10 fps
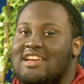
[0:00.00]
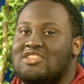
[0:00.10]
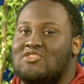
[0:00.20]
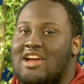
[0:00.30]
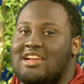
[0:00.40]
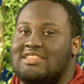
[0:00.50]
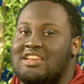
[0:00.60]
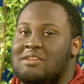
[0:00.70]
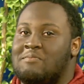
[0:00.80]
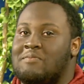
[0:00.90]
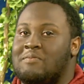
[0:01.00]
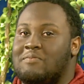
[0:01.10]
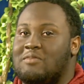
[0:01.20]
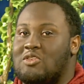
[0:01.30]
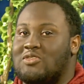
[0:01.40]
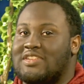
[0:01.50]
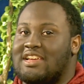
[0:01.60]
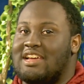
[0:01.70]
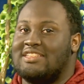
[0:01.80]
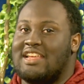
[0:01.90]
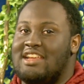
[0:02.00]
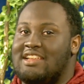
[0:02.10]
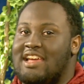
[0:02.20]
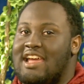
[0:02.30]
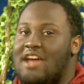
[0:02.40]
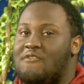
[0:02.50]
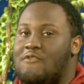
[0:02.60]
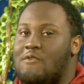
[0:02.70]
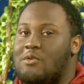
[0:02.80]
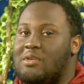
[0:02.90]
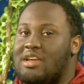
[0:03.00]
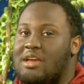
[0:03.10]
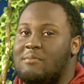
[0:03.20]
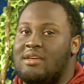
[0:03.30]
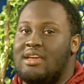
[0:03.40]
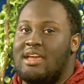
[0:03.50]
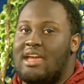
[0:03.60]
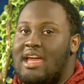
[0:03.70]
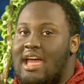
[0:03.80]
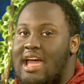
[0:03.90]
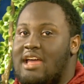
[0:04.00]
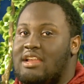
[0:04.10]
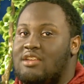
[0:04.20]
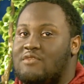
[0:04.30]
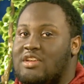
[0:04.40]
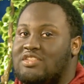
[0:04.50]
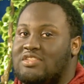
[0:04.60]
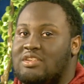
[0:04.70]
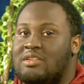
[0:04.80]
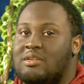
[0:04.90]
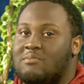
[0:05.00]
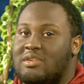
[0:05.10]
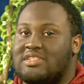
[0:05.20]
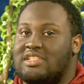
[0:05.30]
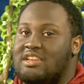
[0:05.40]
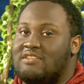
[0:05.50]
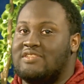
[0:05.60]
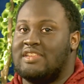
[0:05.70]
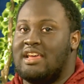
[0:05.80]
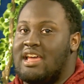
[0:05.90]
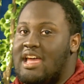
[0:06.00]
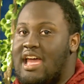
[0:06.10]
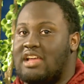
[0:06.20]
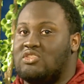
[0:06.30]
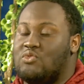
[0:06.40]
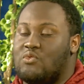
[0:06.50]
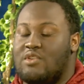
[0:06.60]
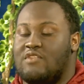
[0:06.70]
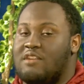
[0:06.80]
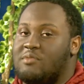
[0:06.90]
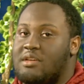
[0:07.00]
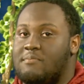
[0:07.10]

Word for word: track team goes against NDA at 4 p.m. at Innovation. Bus leaves at 2.45 p.m.